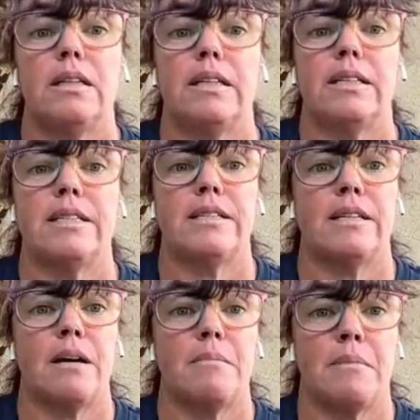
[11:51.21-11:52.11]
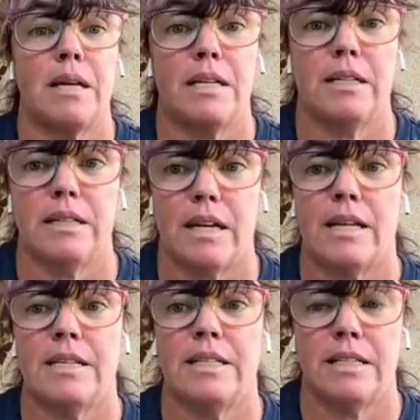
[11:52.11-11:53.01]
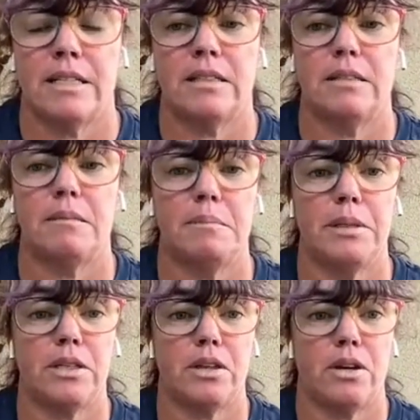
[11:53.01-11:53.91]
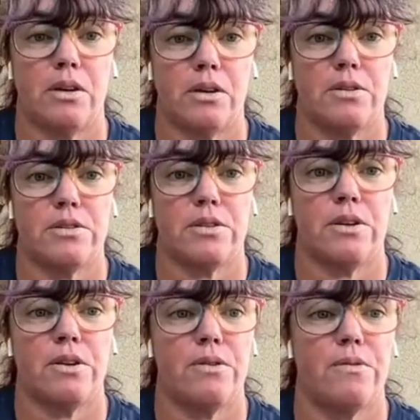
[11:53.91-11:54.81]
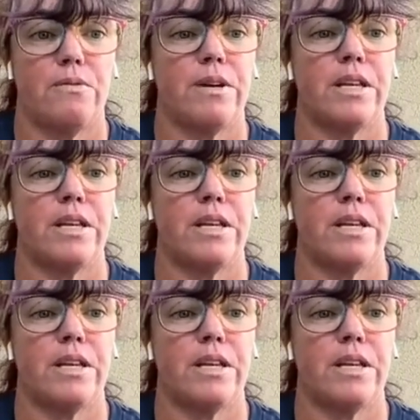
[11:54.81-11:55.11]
It's not my idea because of,